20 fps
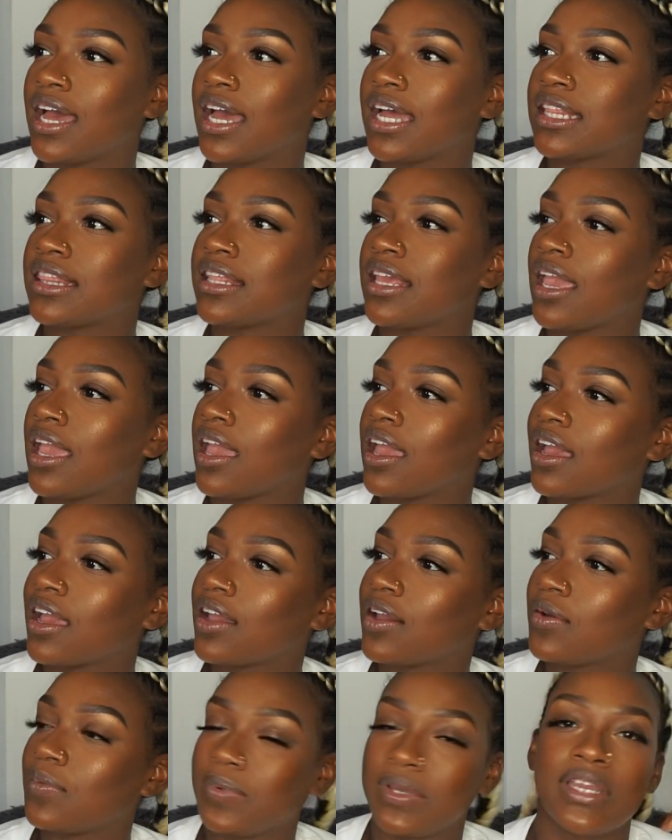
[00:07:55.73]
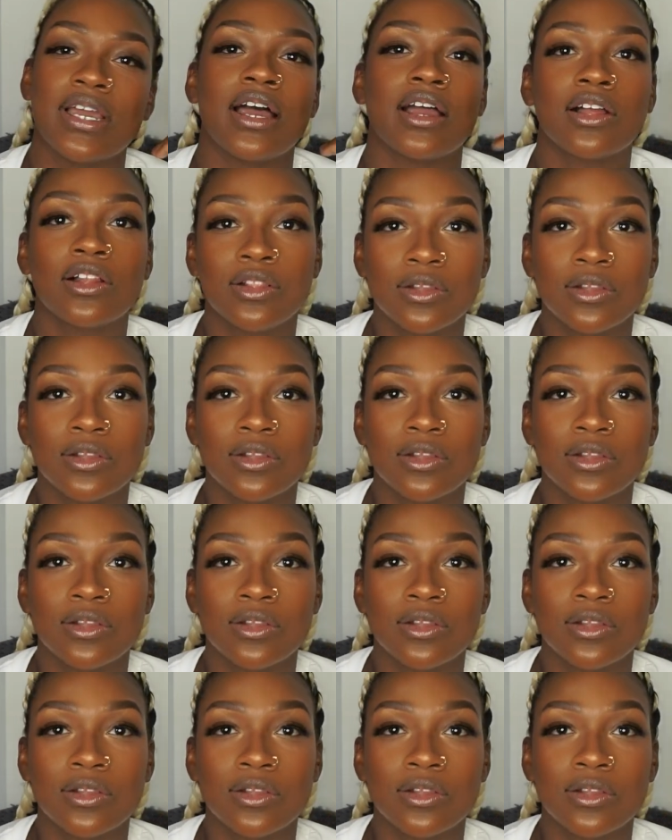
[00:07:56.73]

I think we got